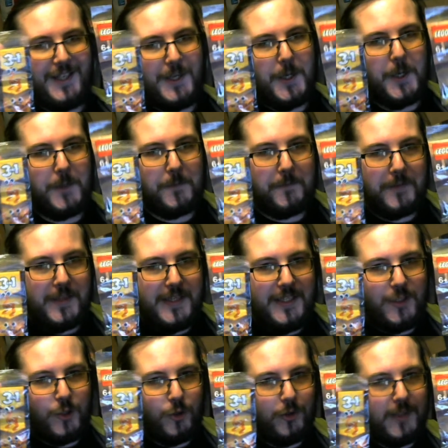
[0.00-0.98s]
of the
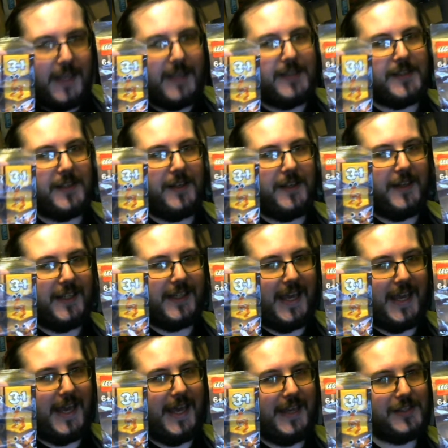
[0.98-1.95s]
Creator
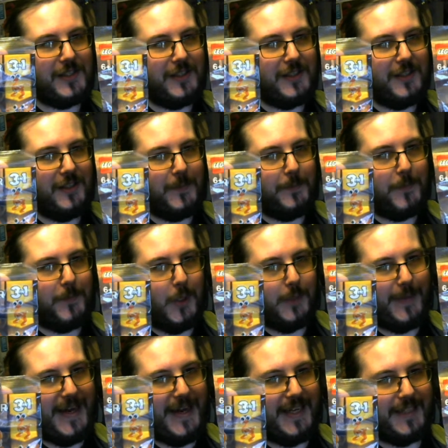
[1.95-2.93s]
Cat
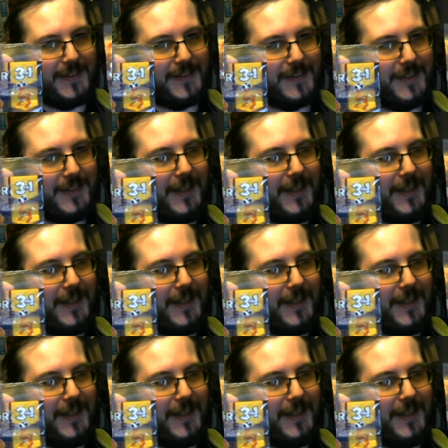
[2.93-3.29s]
polybags.